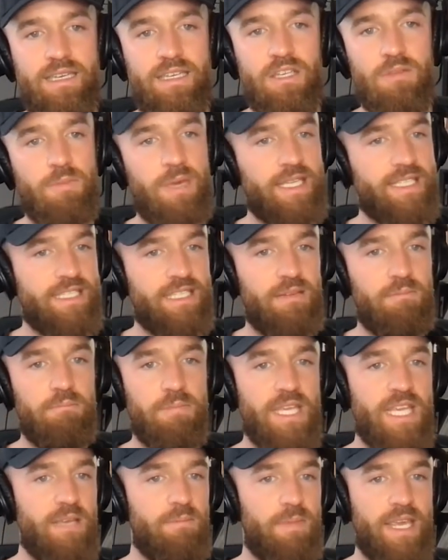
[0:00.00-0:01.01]
You mix in
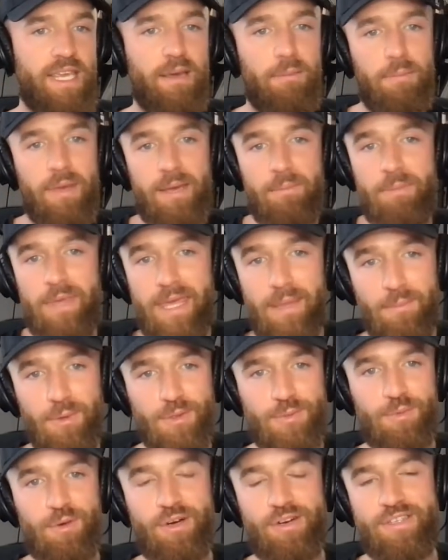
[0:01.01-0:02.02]
me being a big
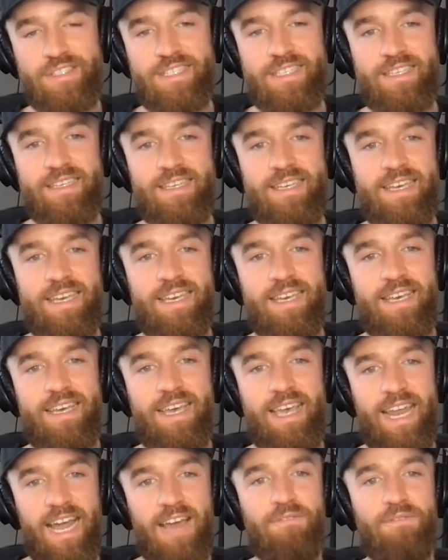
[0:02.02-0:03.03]
people's person,
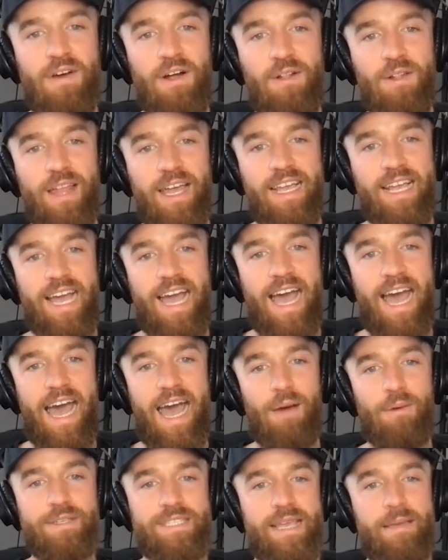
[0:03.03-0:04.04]
and I felt like
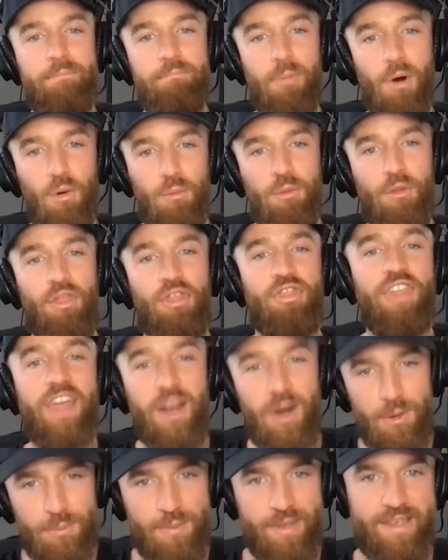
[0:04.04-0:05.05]
I was a mobile
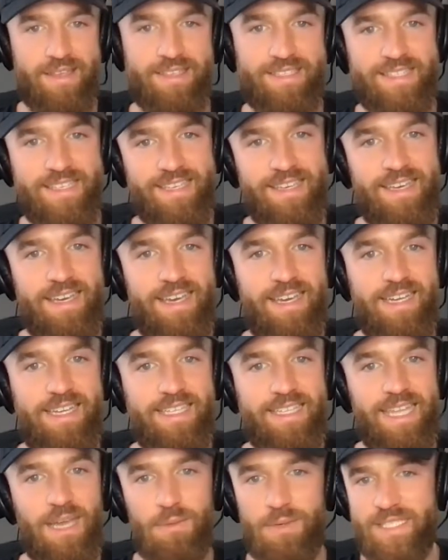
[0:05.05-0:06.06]
therapist
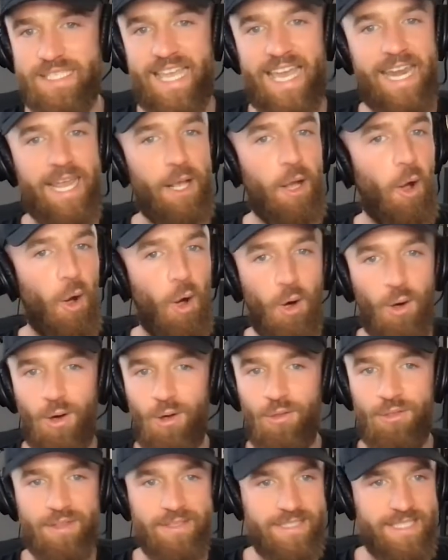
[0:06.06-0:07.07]
that was getting
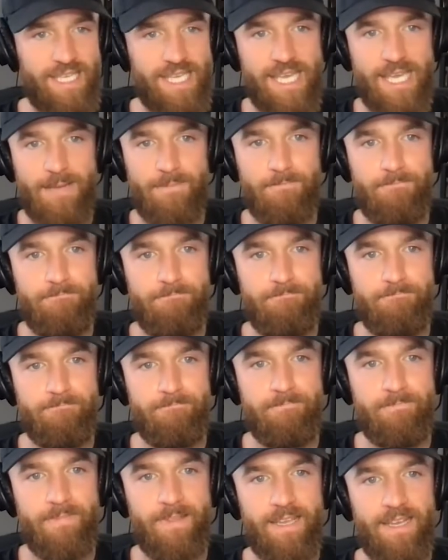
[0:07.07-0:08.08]
all the tea.
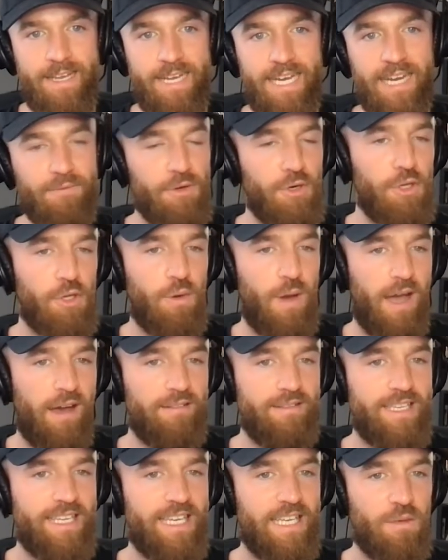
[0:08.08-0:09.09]
I never knew how
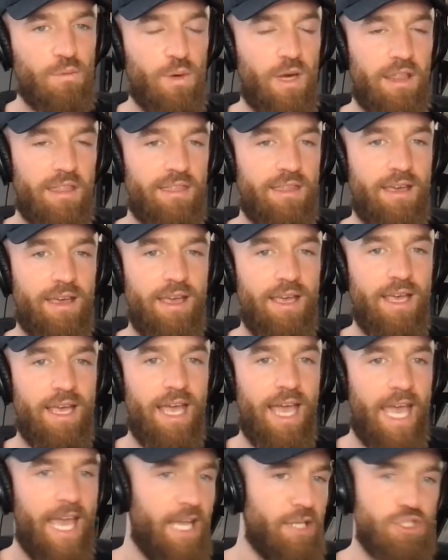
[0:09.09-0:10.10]
leading with,
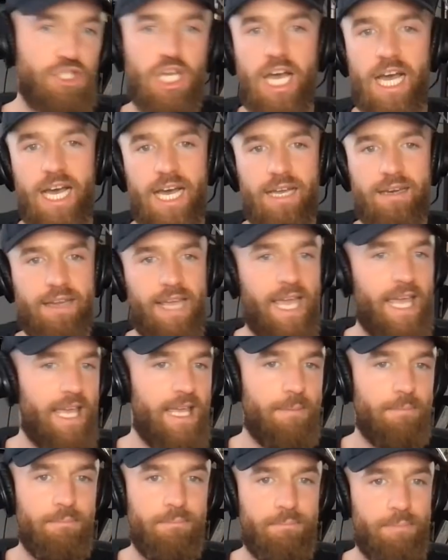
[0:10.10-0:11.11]
hey, John,
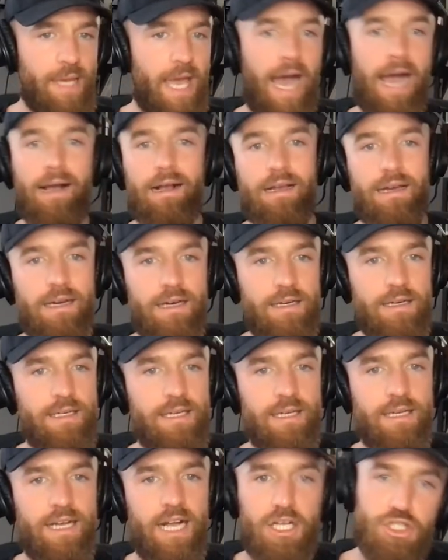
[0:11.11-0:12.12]
hey, Bianca,
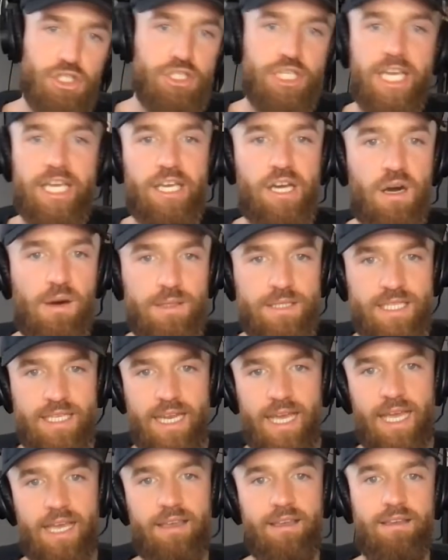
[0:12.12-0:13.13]
how's your day going
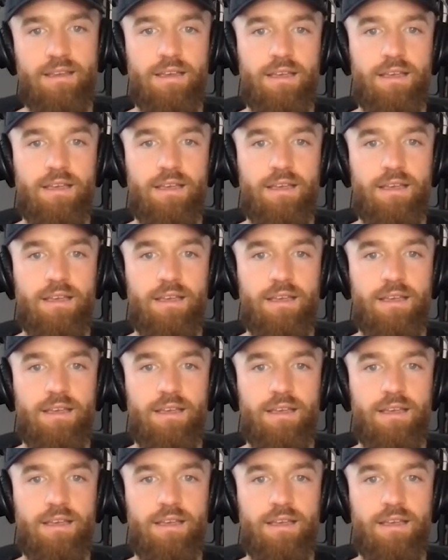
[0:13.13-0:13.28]
today,